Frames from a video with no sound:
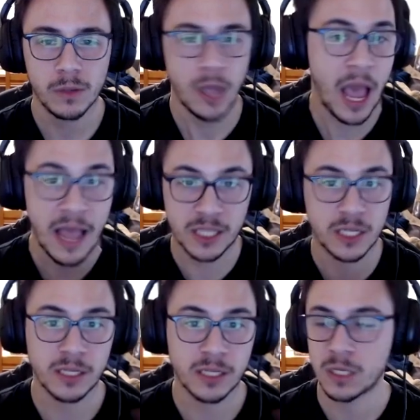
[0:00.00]
it's
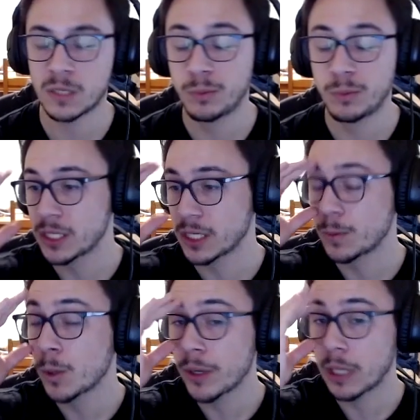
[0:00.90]

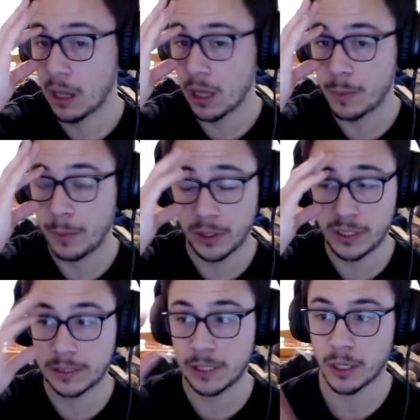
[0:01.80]
exploding. A lot of people on
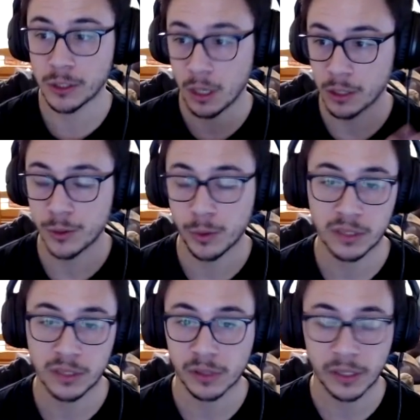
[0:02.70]
TikTok are doing
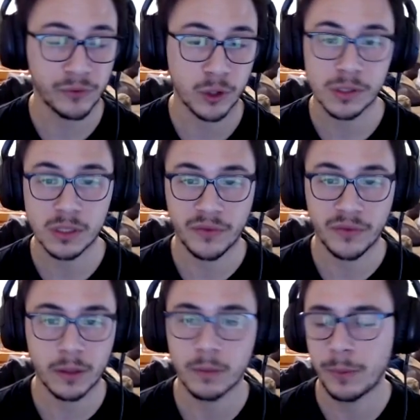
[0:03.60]
different versions of
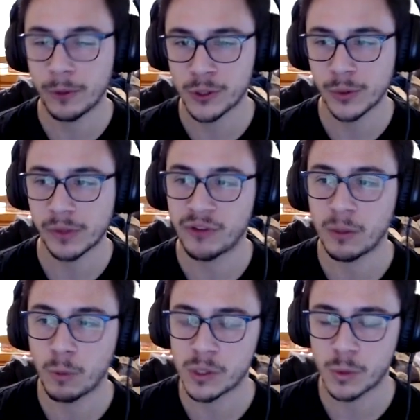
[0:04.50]
it. People are doing funny
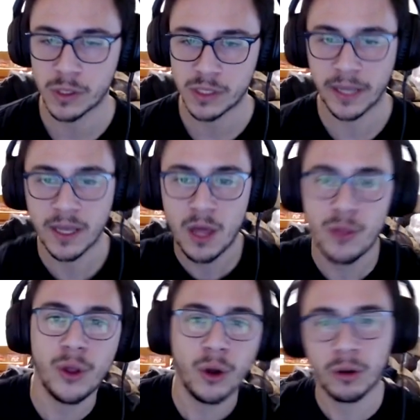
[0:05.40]
ones where it's like
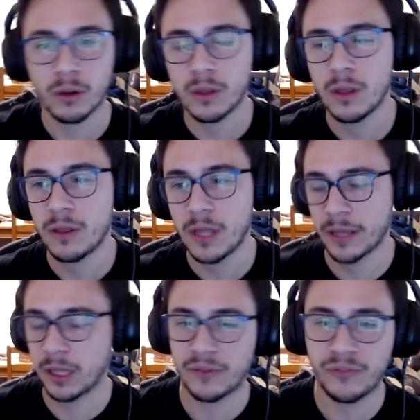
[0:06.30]
they're
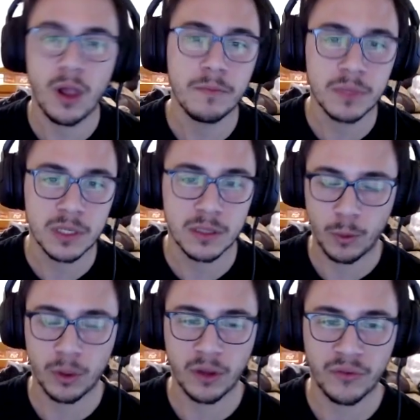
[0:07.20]
like flubs, like
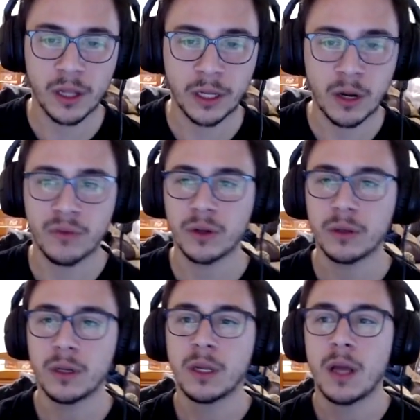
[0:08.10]
where they're falling
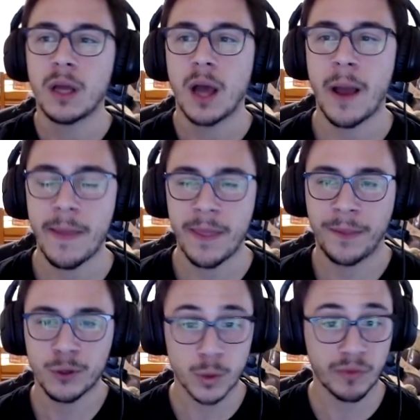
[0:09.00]
over. And then
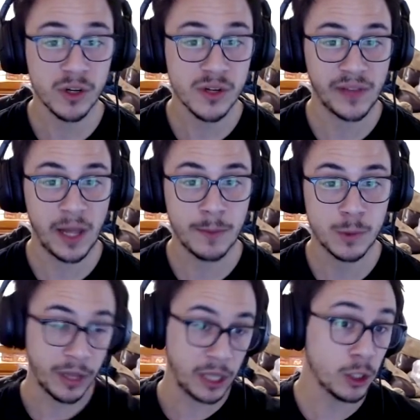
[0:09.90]
there's reverse flubs
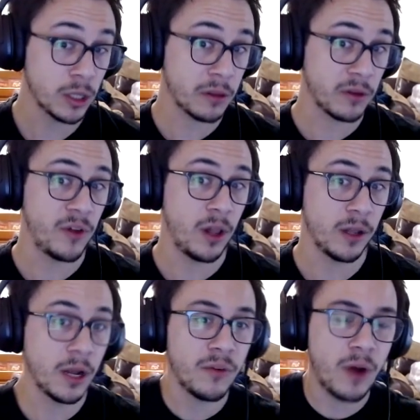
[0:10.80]
where they look like they're
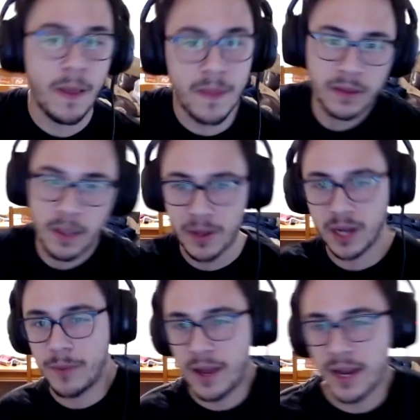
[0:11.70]
falling over, and then they pick
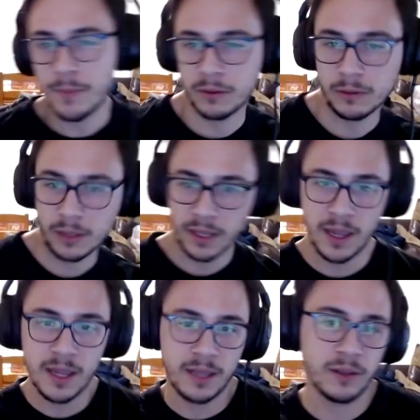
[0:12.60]
up back up, and they're like,
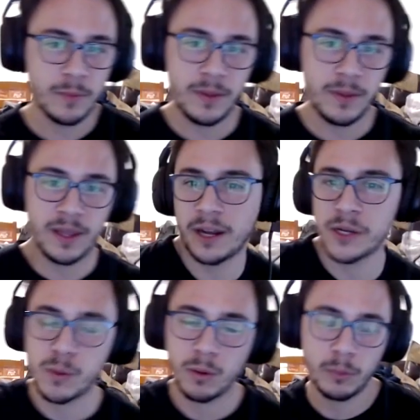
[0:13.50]
"Hey, look at me! I can
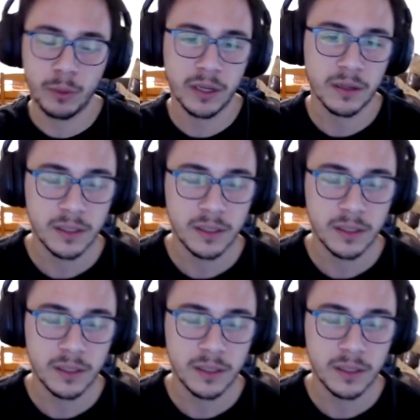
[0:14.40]
actually rollerblade."